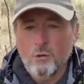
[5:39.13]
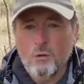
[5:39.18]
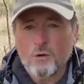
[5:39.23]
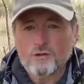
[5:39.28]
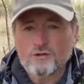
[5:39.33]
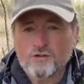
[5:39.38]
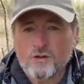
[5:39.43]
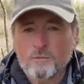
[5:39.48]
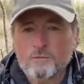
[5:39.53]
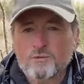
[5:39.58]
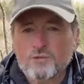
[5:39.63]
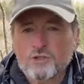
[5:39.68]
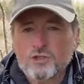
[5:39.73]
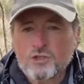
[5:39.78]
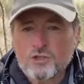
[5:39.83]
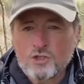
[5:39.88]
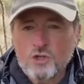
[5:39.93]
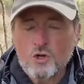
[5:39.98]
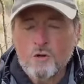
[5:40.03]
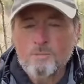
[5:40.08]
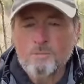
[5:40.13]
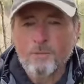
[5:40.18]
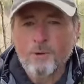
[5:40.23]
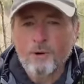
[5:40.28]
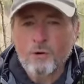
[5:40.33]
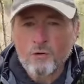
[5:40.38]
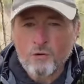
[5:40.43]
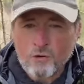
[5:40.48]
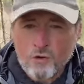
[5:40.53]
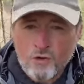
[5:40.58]
was from
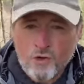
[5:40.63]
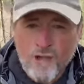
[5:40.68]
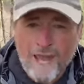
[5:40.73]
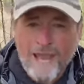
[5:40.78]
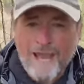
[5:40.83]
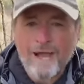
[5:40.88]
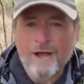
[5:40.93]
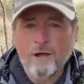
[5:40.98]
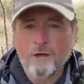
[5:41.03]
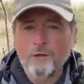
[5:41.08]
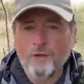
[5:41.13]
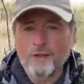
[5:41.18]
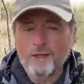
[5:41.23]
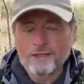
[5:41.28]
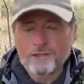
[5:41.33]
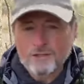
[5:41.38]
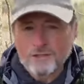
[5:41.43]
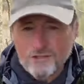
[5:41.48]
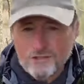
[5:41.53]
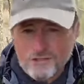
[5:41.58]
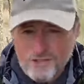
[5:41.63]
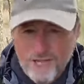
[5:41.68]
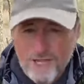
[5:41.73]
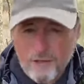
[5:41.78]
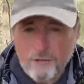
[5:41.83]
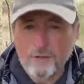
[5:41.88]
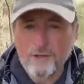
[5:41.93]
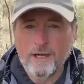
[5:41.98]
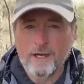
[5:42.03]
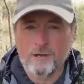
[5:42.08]
super loud
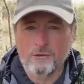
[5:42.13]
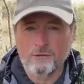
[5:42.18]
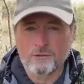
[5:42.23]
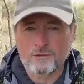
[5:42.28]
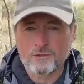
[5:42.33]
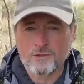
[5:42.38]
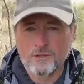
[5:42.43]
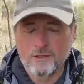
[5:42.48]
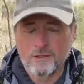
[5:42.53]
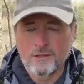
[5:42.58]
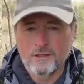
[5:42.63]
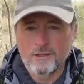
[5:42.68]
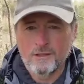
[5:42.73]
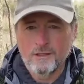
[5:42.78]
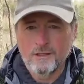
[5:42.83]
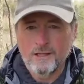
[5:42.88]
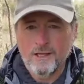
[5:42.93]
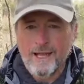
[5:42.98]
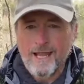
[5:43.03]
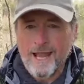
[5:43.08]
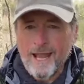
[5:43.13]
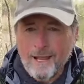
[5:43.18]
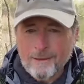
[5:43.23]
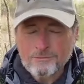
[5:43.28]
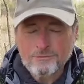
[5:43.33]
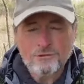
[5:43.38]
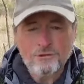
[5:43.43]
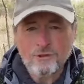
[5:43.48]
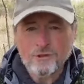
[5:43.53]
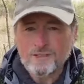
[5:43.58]
stereos.
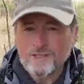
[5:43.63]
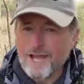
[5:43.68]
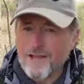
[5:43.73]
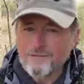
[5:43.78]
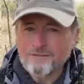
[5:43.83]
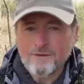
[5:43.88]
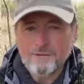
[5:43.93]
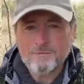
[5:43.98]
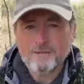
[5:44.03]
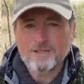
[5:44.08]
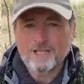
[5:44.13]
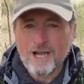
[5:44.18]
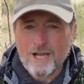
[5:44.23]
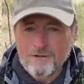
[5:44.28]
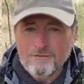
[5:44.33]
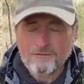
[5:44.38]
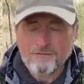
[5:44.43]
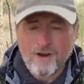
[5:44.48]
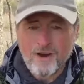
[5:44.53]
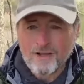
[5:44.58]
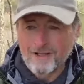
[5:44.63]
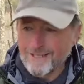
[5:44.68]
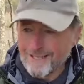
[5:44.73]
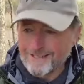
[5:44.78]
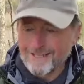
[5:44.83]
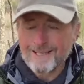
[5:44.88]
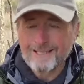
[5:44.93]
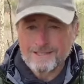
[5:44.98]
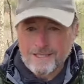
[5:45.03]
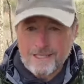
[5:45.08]
Absolutely, not from gunfire,
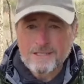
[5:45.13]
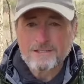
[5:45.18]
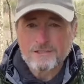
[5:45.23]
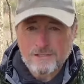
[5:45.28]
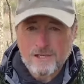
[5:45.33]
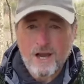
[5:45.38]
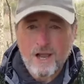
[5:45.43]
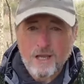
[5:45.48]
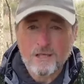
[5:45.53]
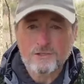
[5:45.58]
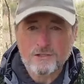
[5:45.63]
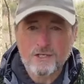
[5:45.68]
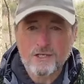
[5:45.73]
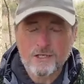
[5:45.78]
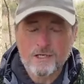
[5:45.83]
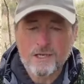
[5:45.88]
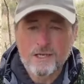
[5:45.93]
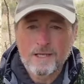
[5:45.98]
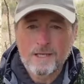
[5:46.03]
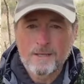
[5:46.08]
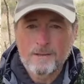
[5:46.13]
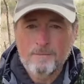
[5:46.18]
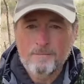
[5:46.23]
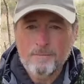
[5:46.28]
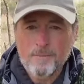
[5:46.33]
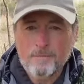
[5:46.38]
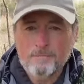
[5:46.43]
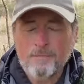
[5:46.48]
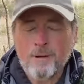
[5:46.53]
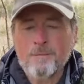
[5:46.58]
yeah, that does cause it,
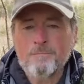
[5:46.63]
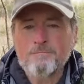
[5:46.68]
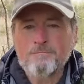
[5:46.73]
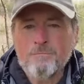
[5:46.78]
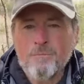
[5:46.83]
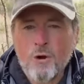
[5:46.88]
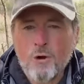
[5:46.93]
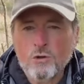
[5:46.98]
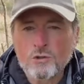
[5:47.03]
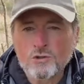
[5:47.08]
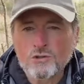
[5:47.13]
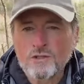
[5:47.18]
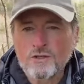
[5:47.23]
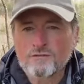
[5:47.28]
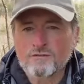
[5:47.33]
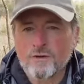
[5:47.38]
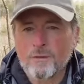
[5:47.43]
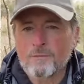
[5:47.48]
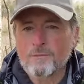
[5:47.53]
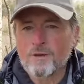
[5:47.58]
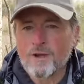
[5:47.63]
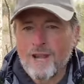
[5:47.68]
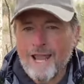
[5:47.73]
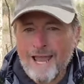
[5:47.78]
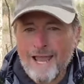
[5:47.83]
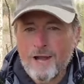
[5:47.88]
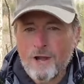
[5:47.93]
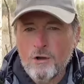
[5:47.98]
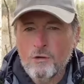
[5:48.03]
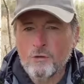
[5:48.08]
but mostly from
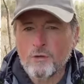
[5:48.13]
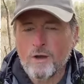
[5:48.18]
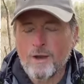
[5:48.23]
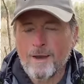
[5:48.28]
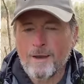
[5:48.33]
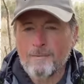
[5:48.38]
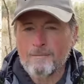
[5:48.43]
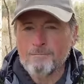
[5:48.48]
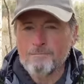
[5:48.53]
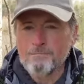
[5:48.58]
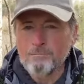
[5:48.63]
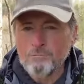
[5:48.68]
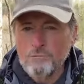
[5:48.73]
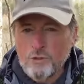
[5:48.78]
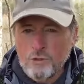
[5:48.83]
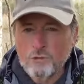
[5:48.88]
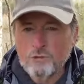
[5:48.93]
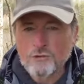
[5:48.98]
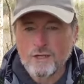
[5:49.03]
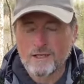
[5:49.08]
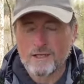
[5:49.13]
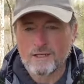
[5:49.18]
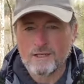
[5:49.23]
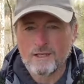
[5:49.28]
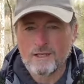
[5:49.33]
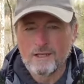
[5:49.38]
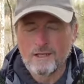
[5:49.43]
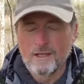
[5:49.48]
loud music.